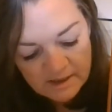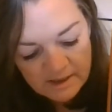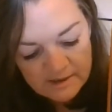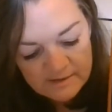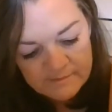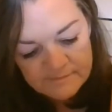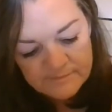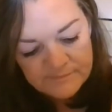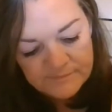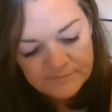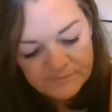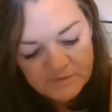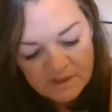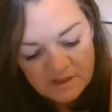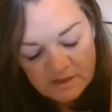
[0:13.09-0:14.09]

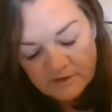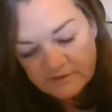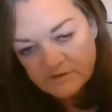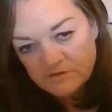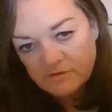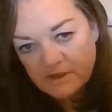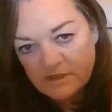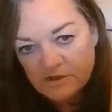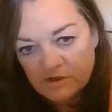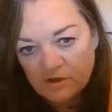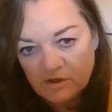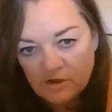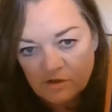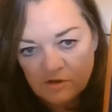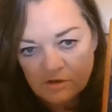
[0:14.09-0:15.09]
an Irish
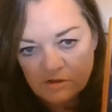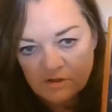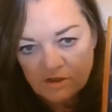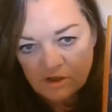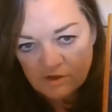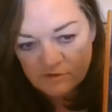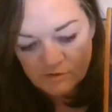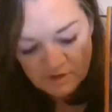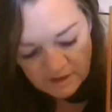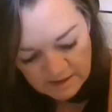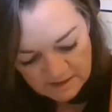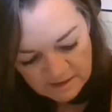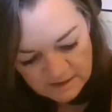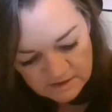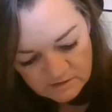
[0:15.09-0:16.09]
writer called Conor
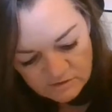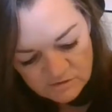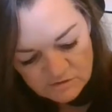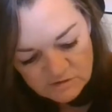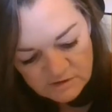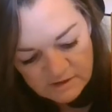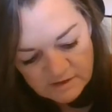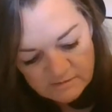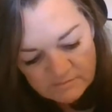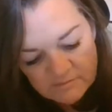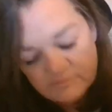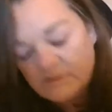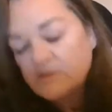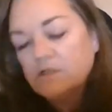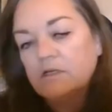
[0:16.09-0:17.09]
O'Callaghan, who's
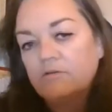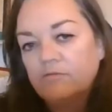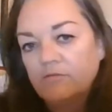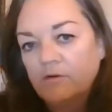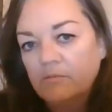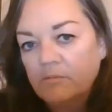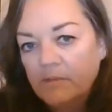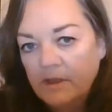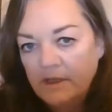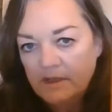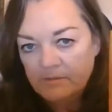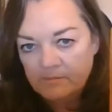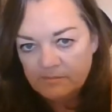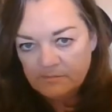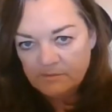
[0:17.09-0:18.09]
originally
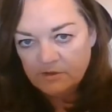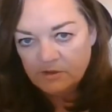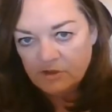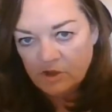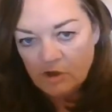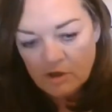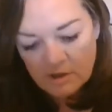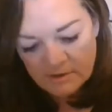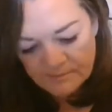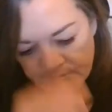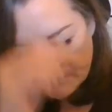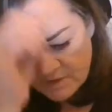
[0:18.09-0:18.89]
from Dundalk.